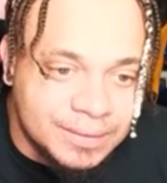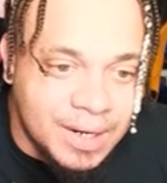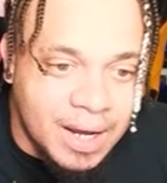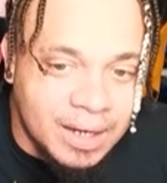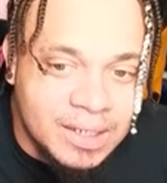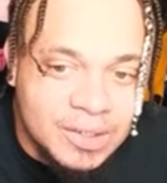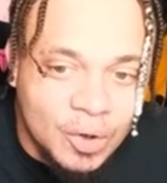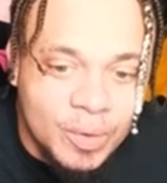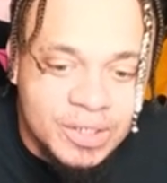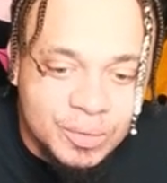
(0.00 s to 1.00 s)
Nah, he's
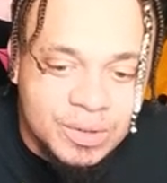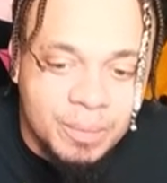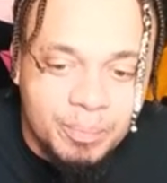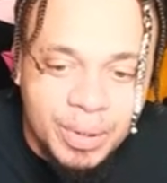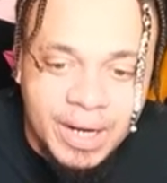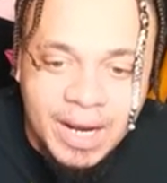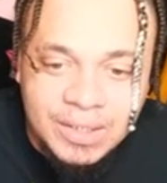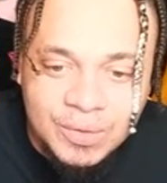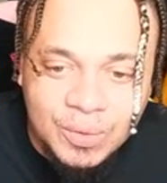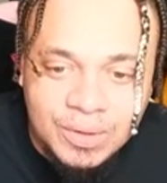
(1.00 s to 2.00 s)
always used the big
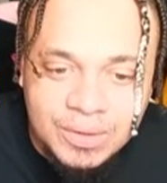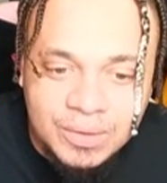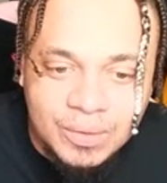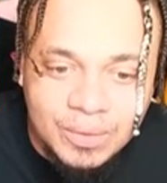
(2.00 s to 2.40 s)
ass swords.